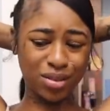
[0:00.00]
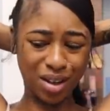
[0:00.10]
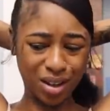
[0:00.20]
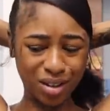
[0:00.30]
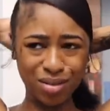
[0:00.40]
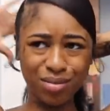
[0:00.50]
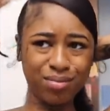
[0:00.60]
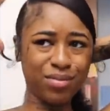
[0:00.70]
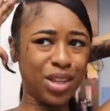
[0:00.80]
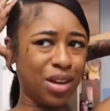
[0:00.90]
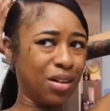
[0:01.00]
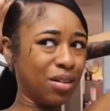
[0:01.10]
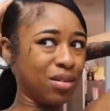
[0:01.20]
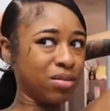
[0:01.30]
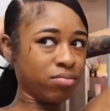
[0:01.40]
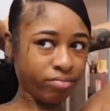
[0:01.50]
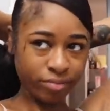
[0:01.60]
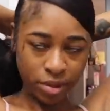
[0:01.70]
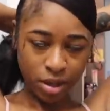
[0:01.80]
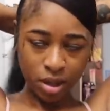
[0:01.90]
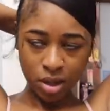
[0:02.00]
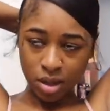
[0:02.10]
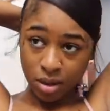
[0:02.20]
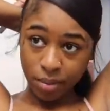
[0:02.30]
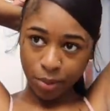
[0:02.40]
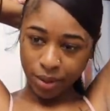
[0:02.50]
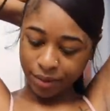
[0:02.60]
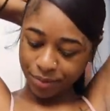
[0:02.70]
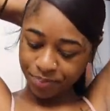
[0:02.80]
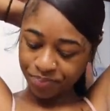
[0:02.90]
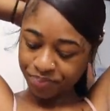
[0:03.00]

Like, yuck. But whatever.